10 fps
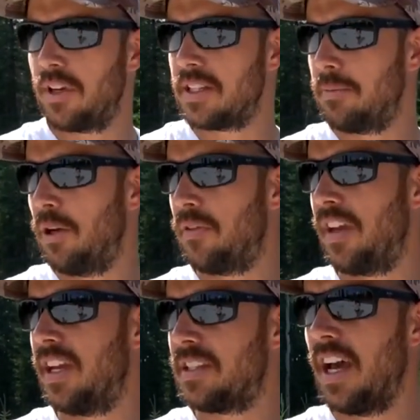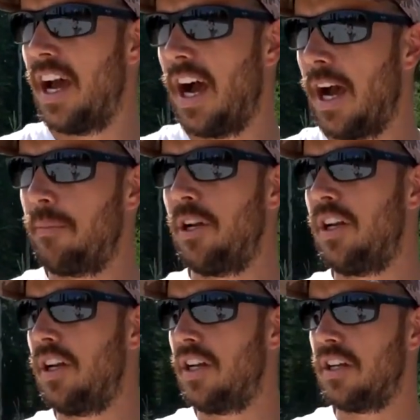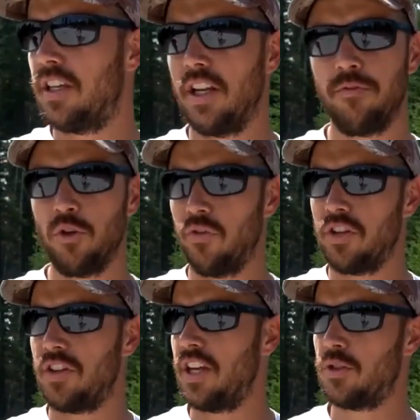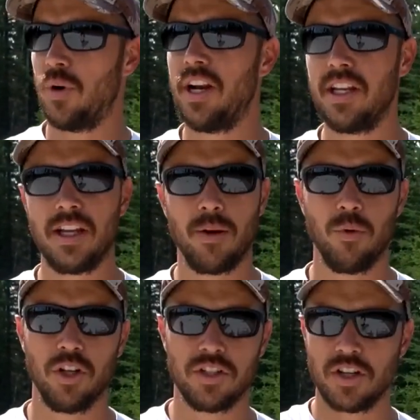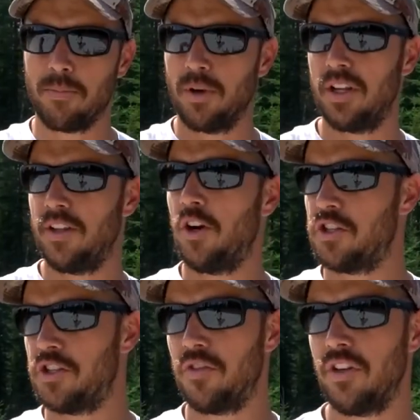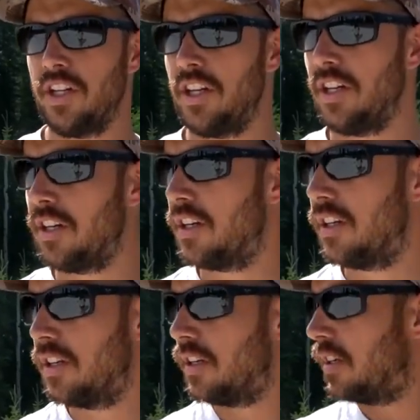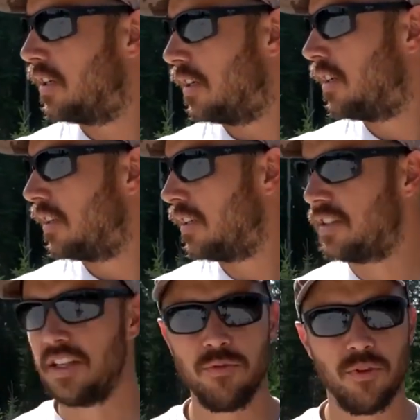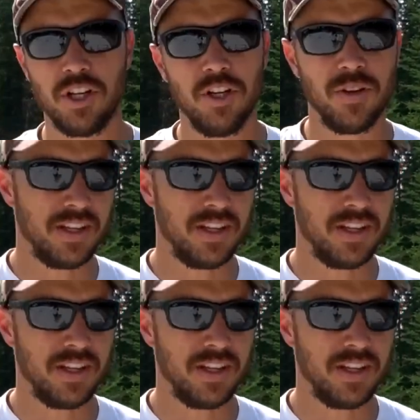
we've got some other things. I'm gonna get a few of our things ready and we're gonna start bringing the arches over here. Let's see if we can do